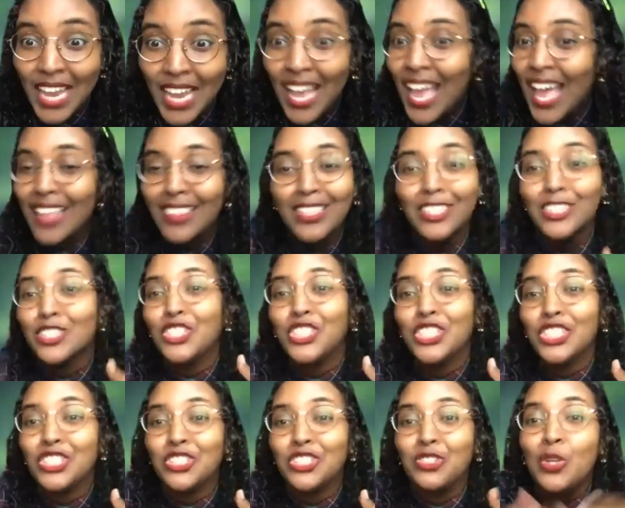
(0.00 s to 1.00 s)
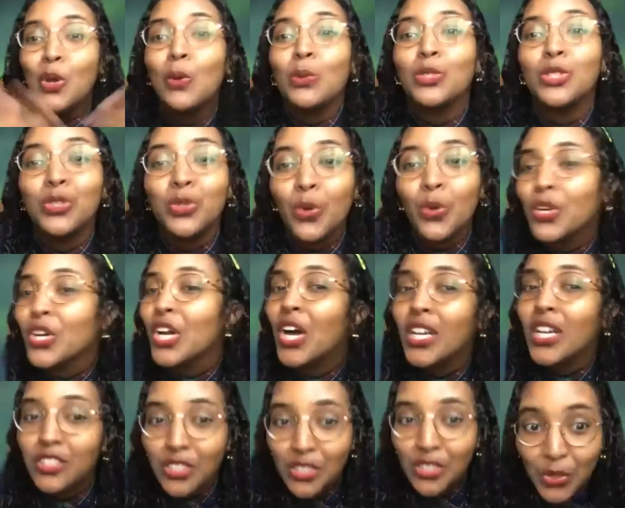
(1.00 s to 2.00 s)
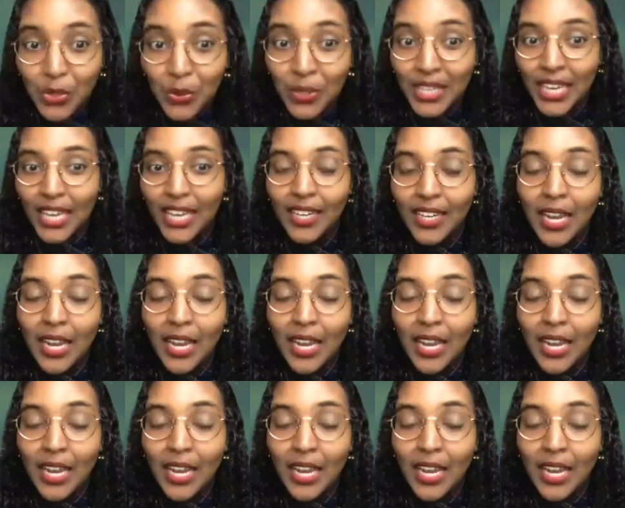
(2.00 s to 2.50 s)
and there's just no shortcut to doing it.